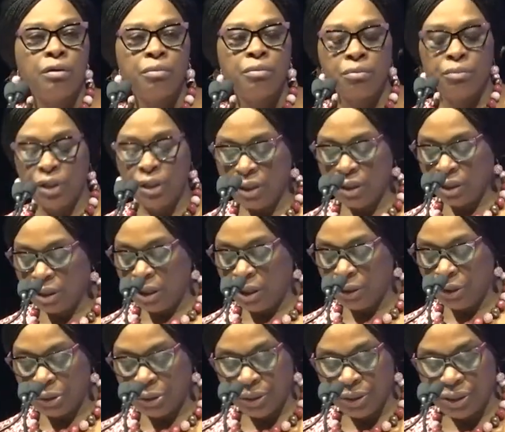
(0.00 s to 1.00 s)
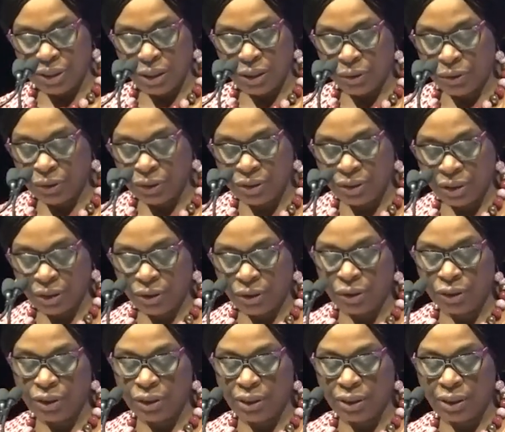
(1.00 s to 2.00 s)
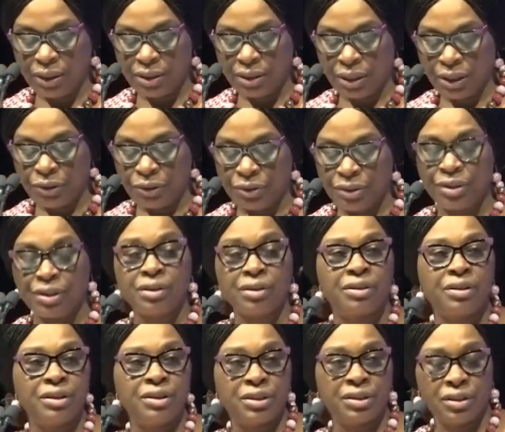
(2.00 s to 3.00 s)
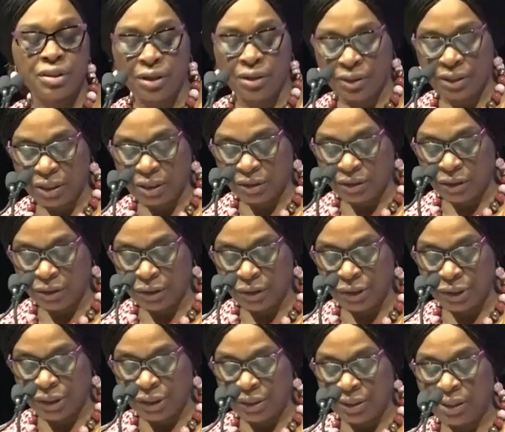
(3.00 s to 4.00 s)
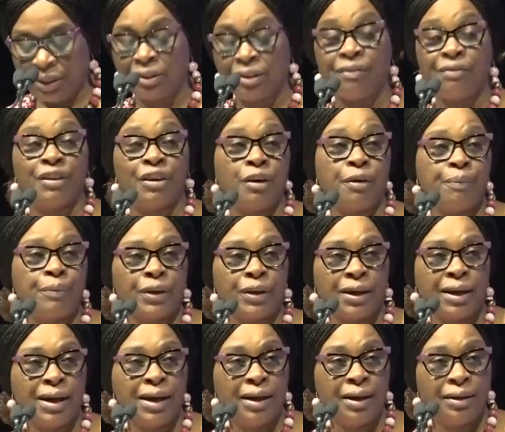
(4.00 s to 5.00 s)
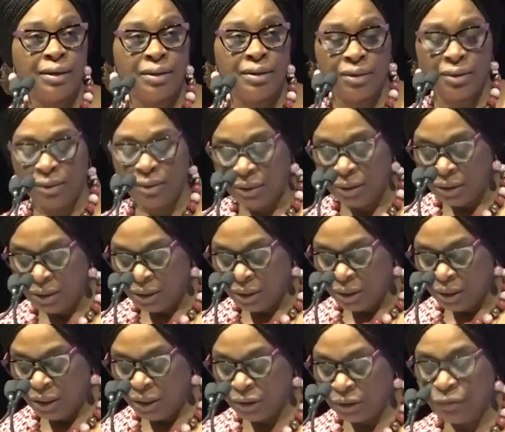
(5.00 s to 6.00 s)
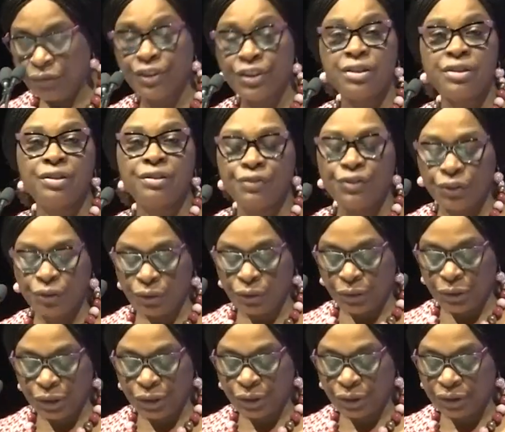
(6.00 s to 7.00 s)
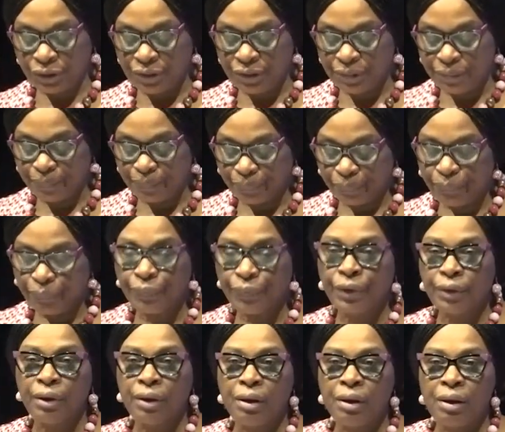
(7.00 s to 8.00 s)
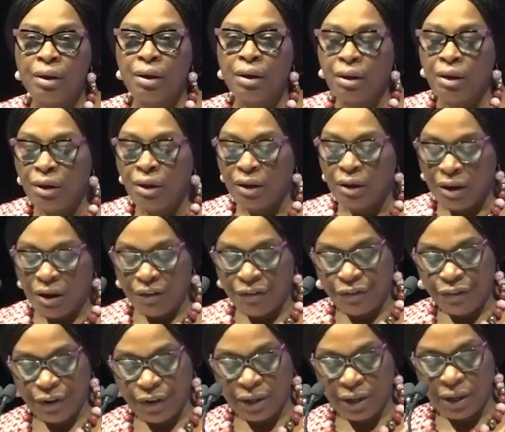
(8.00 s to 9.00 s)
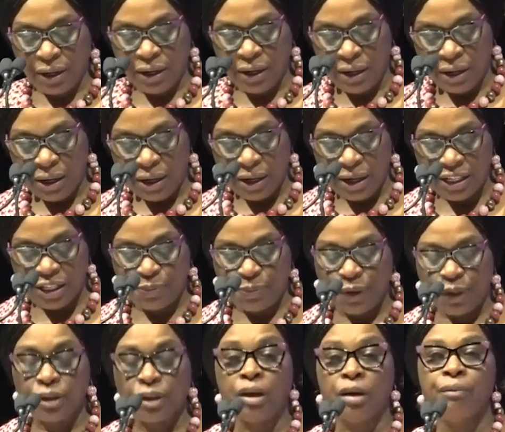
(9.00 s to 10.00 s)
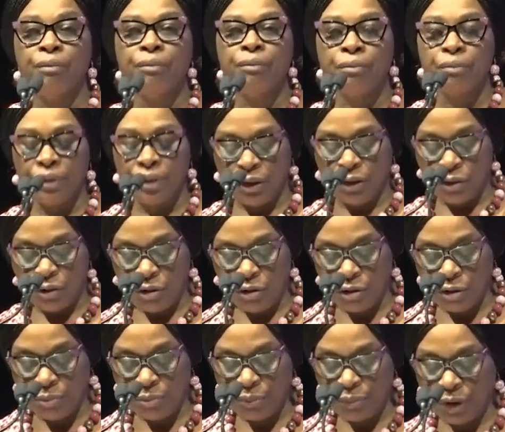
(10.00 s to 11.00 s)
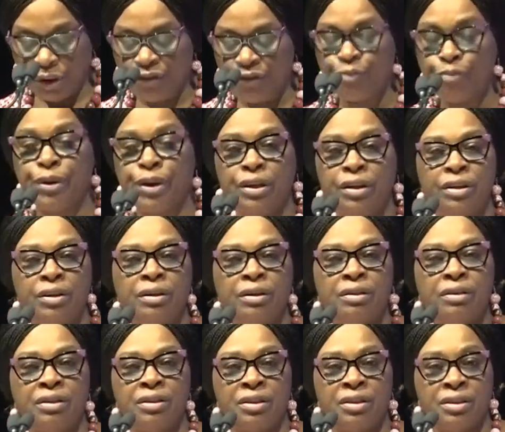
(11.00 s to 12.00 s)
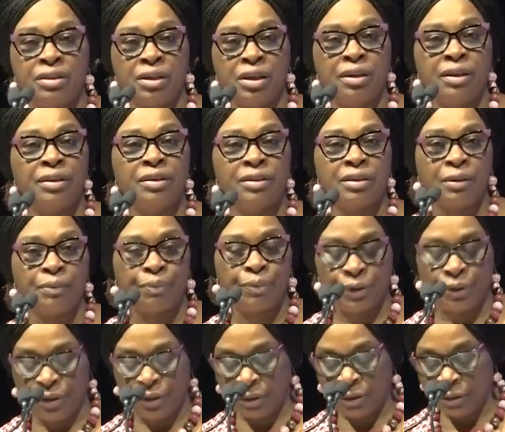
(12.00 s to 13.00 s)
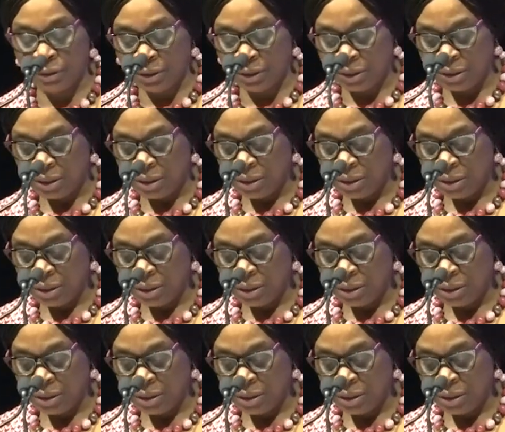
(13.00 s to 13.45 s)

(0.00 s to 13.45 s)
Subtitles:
Many countries across the continent are using digital technologies and developing highly innovative solutions. Africa has become the home of many digital entrepreneurs